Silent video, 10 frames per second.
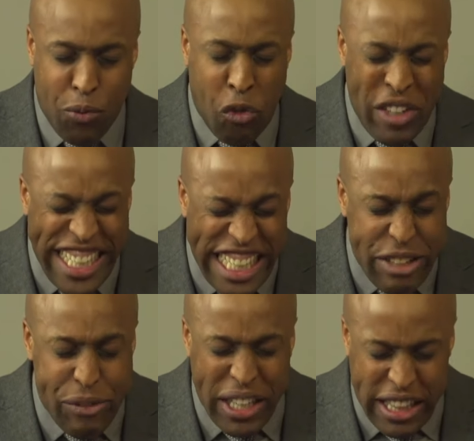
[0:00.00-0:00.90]
of
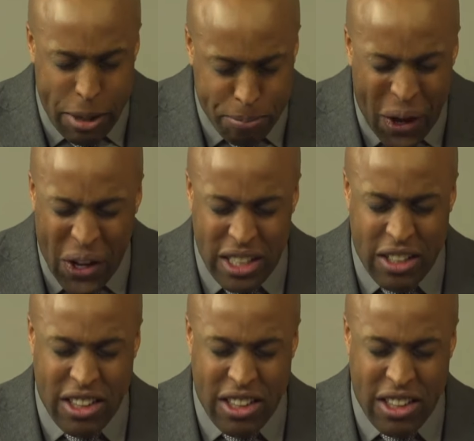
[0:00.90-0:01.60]
leaving their partner.